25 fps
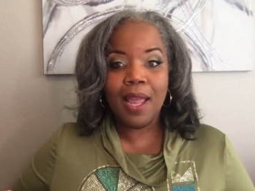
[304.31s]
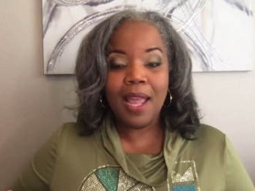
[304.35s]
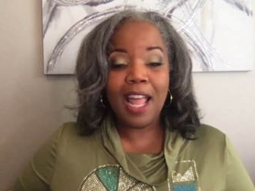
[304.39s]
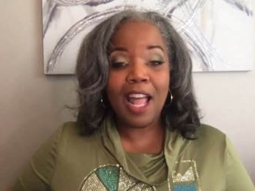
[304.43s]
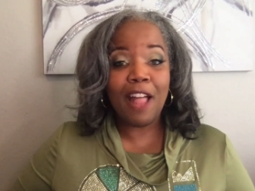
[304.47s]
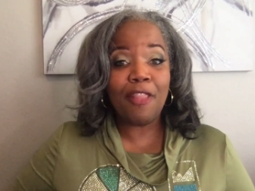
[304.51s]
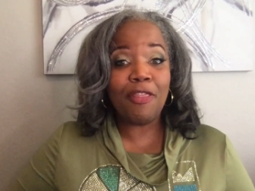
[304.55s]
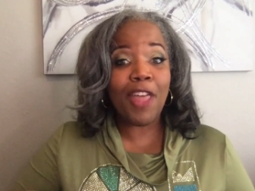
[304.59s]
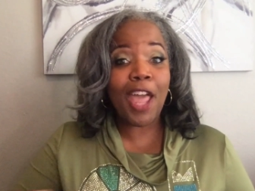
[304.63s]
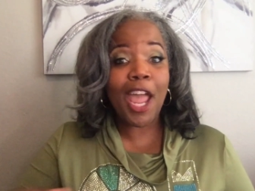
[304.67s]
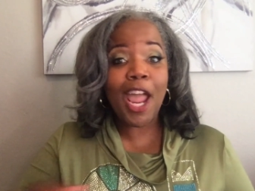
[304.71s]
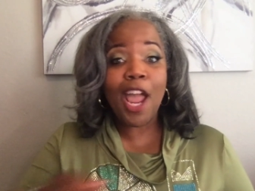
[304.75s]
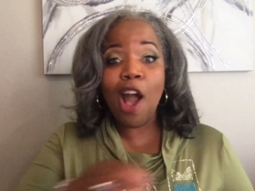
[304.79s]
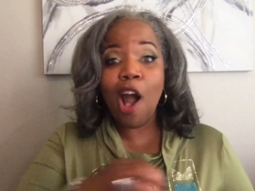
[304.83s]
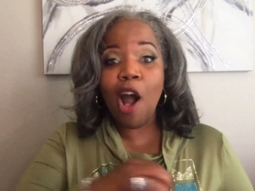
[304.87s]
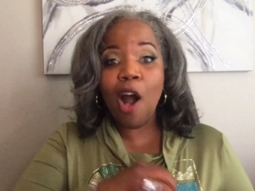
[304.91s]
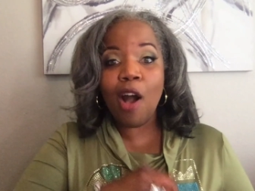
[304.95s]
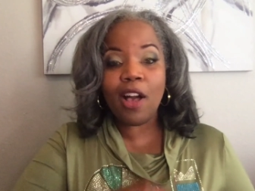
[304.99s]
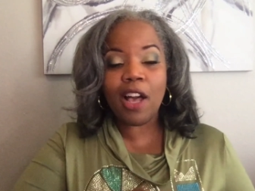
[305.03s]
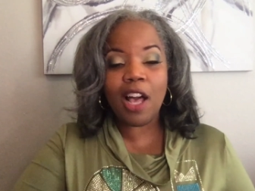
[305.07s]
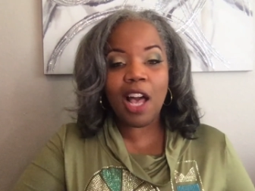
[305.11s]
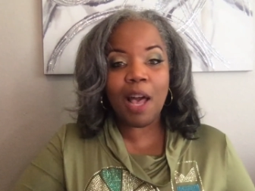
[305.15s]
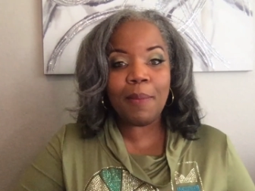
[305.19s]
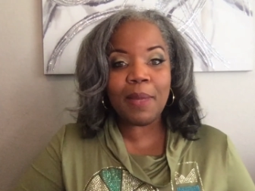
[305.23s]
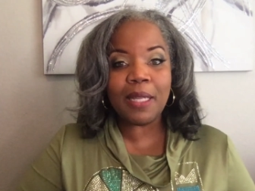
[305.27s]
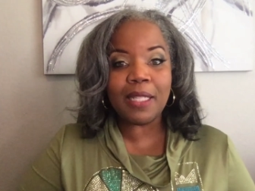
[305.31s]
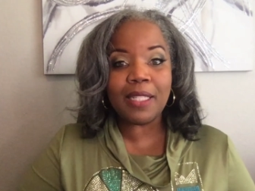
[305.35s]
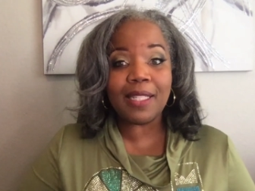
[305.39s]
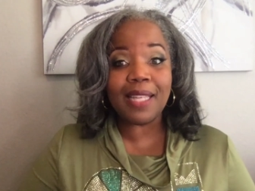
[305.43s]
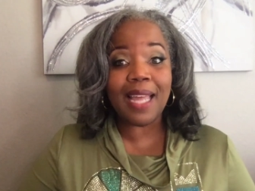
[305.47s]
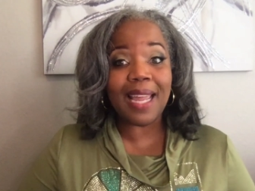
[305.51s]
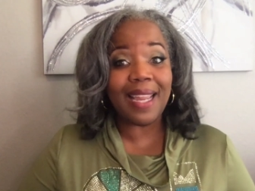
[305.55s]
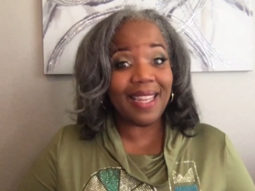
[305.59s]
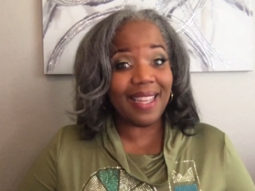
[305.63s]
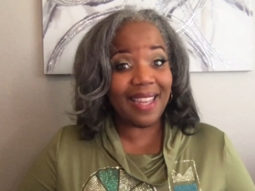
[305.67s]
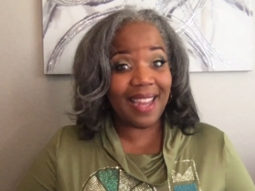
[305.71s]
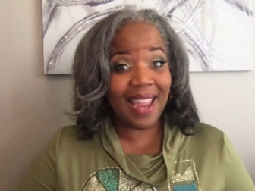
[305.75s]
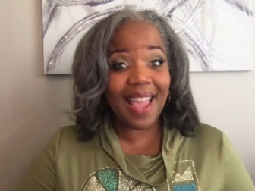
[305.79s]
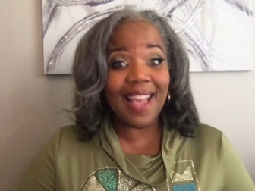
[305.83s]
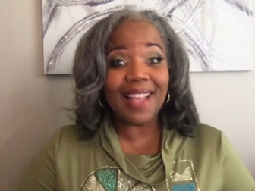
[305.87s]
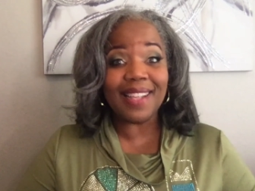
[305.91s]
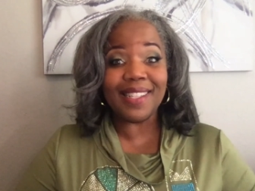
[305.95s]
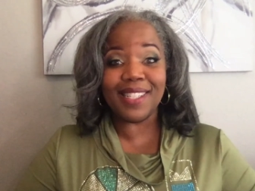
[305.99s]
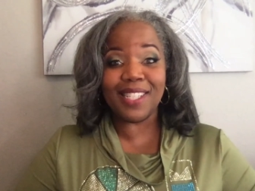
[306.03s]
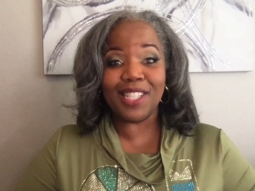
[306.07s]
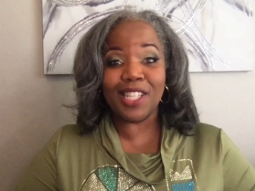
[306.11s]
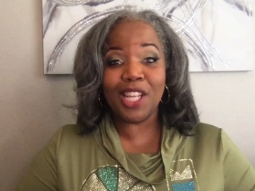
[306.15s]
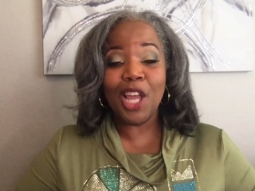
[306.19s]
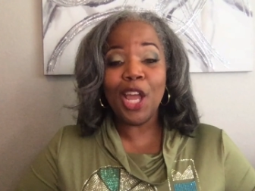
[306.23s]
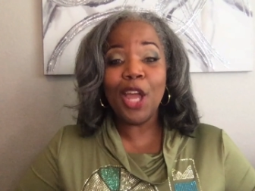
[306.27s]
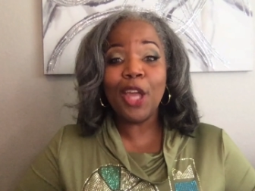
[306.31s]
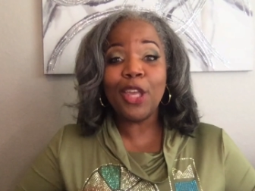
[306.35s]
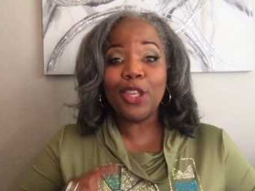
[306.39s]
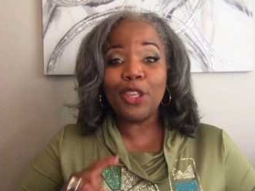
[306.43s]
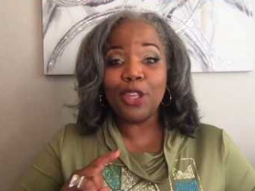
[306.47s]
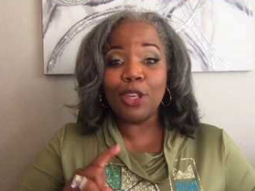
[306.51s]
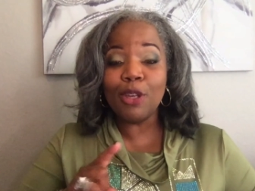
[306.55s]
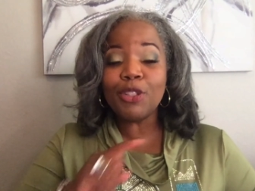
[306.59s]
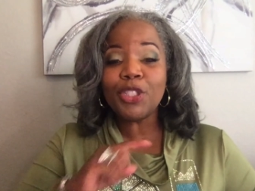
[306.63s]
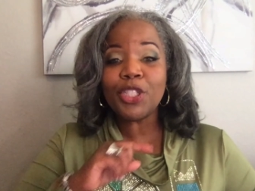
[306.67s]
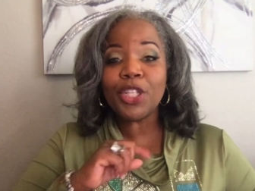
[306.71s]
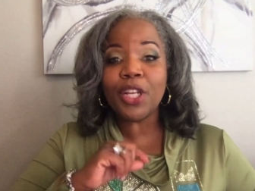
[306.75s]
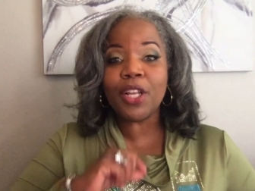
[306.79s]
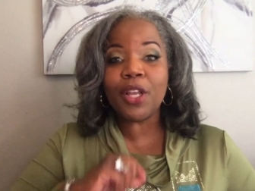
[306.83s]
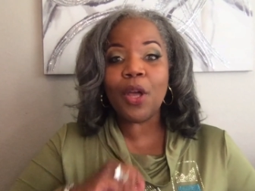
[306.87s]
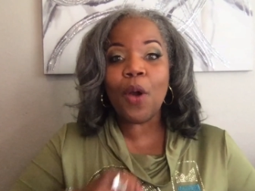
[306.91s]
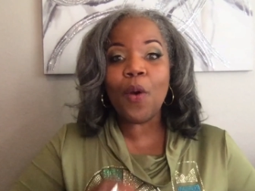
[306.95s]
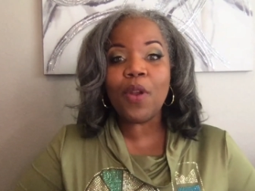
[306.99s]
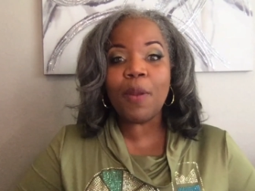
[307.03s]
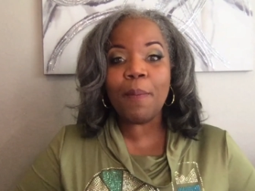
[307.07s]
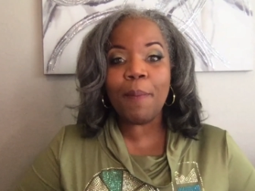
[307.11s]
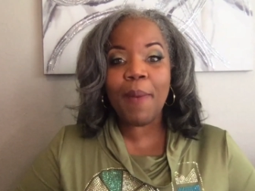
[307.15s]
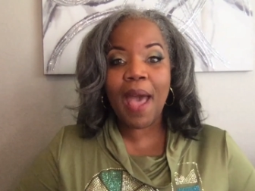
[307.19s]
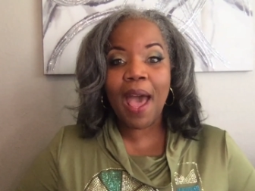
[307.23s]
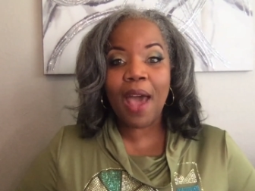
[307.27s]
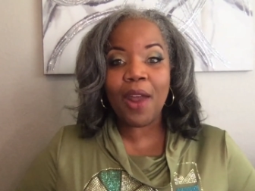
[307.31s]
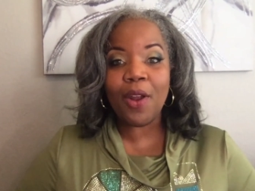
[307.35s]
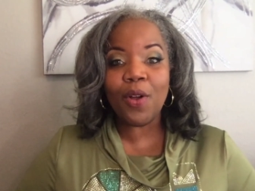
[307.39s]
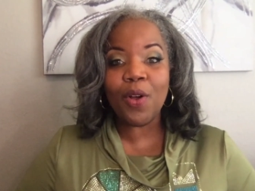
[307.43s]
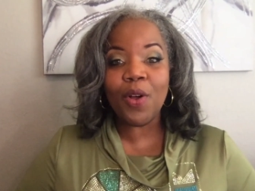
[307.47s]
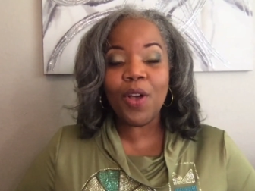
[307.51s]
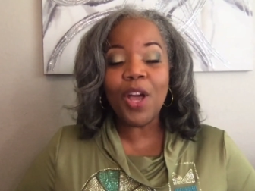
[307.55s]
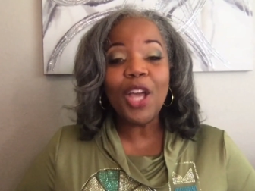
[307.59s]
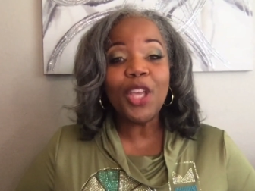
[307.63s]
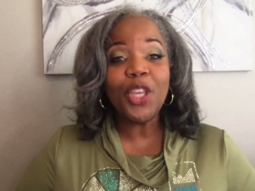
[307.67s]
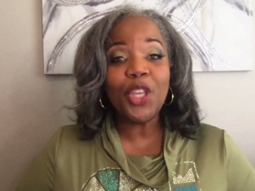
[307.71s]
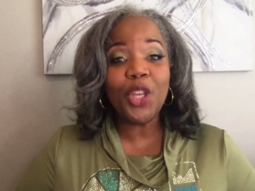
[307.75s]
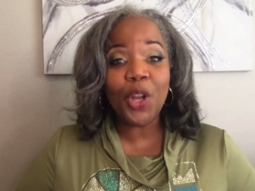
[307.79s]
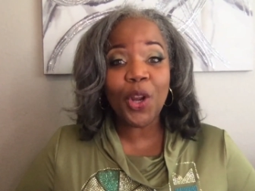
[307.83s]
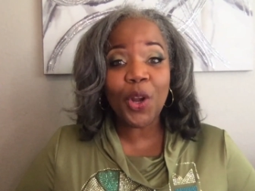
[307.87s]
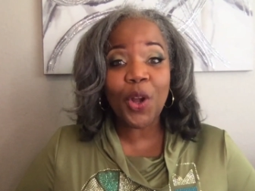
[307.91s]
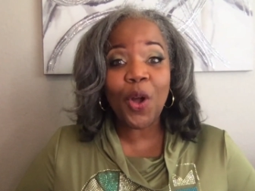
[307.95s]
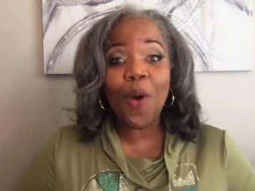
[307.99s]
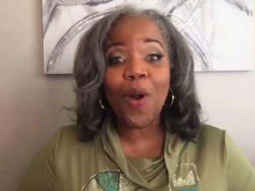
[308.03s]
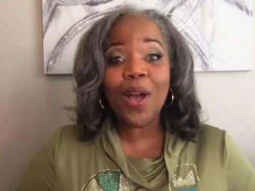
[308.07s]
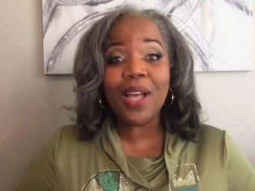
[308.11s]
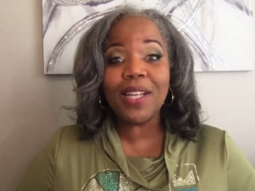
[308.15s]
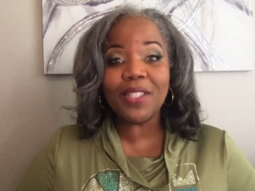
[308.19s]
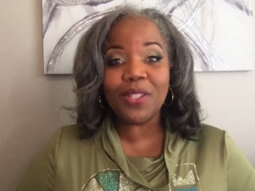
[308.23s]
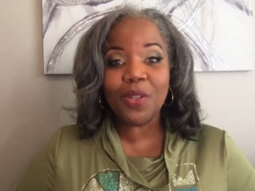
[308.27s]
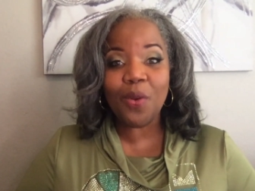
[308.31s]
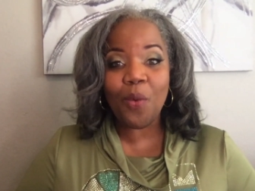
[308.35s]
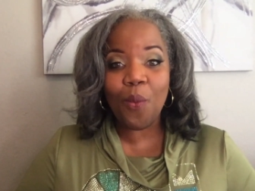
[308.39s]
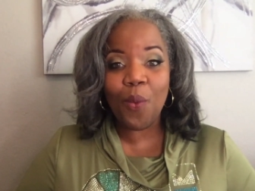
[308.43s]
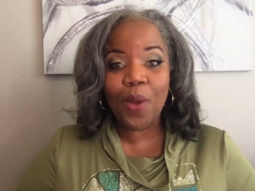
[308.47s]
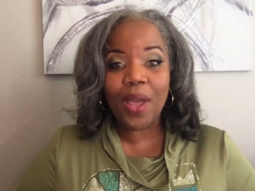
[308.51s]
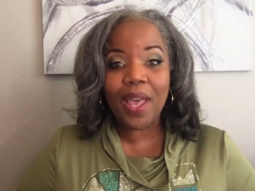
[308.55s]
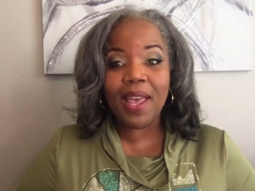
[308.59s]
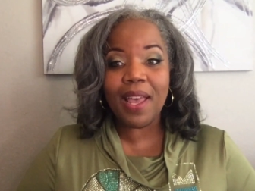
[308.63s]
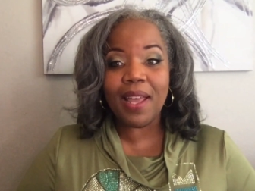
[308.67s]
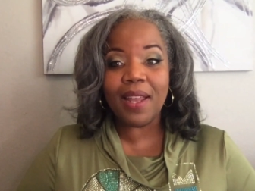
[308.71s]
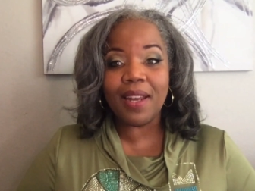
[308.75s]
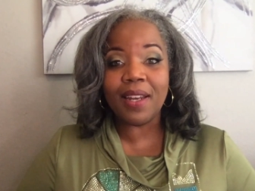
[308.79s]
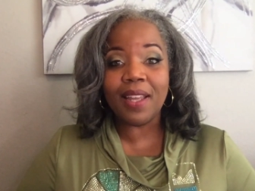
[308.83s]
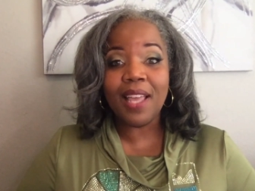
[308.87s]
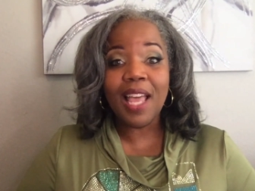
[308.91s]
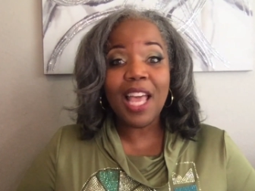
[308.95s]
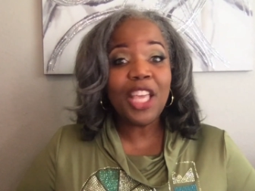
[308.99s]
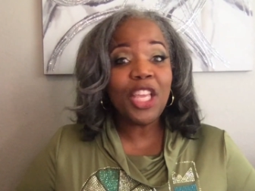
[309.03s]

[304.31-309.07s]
and they all come and say, yes, you should go to battle. You're going to win.